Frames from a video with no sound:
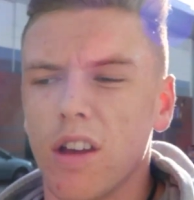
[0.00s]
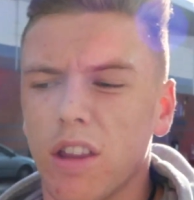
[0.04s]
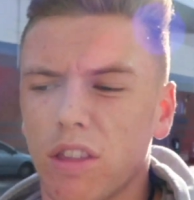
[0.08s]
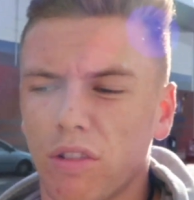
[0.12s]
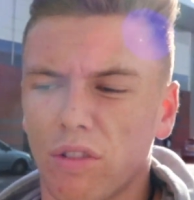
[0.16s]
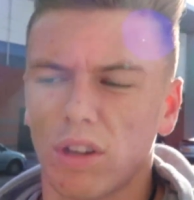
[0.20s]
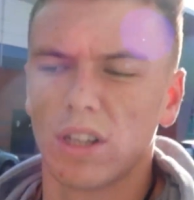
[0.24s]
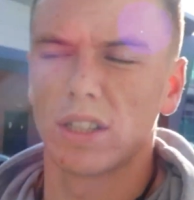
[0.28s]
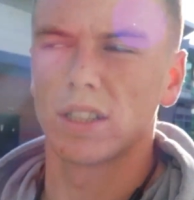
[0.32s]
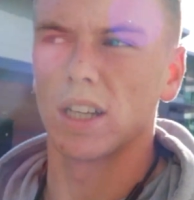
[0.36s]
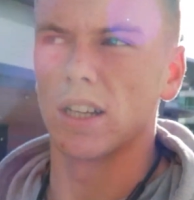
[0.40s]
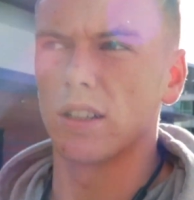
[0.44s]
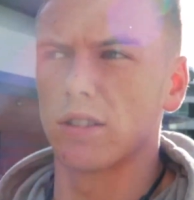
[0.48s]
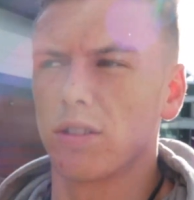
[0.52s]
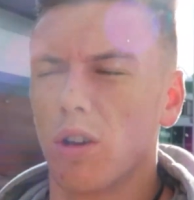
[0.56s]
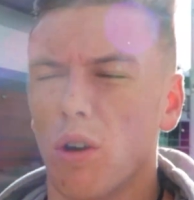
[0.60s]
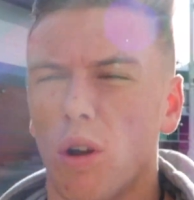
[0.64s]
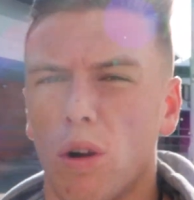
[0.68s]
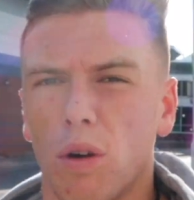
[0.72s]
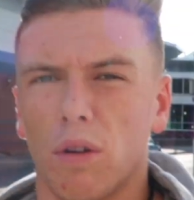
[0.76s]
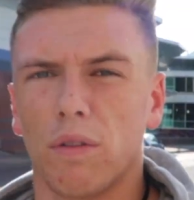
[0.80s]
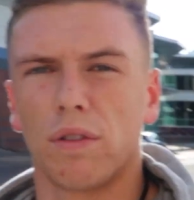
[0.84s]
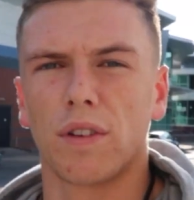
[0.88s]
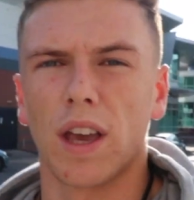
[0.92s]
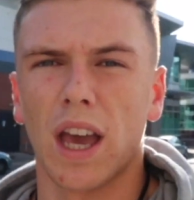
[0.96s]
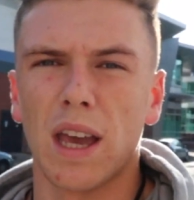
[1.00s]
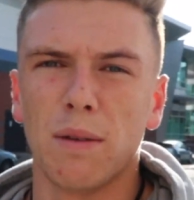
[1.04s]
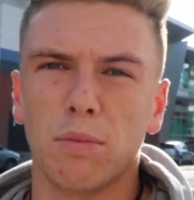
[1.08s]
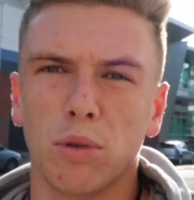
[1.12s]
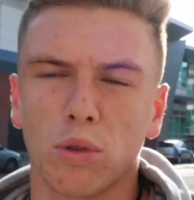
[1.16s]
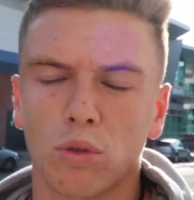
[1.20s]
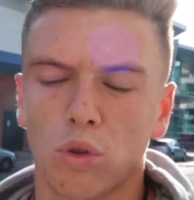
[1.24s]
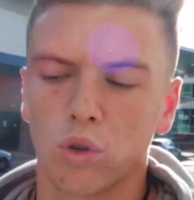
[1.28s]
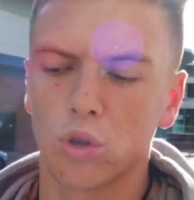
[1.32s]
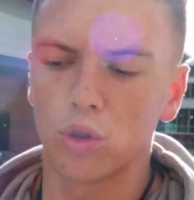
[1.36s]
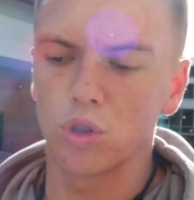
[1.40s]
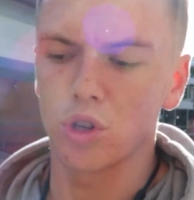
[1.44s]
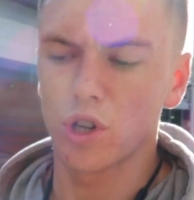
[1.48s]
3 sets of cable
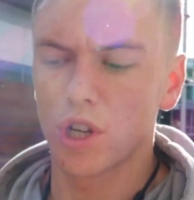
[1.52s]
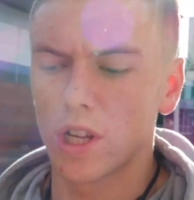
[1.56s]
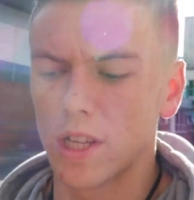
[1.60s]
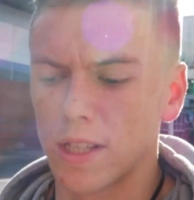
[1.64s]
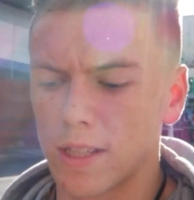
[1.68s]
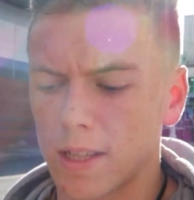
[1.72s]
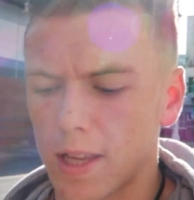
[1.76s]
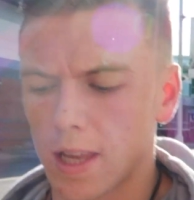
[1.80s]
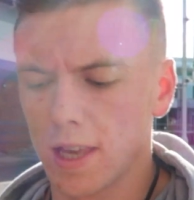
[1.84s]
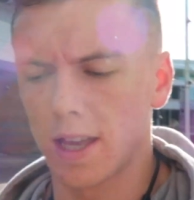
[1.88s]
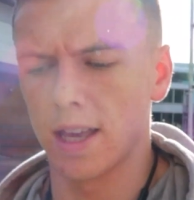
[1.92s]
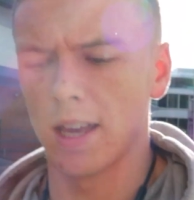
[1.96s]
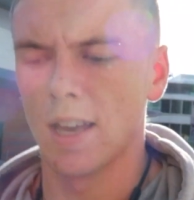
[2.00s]
crunches,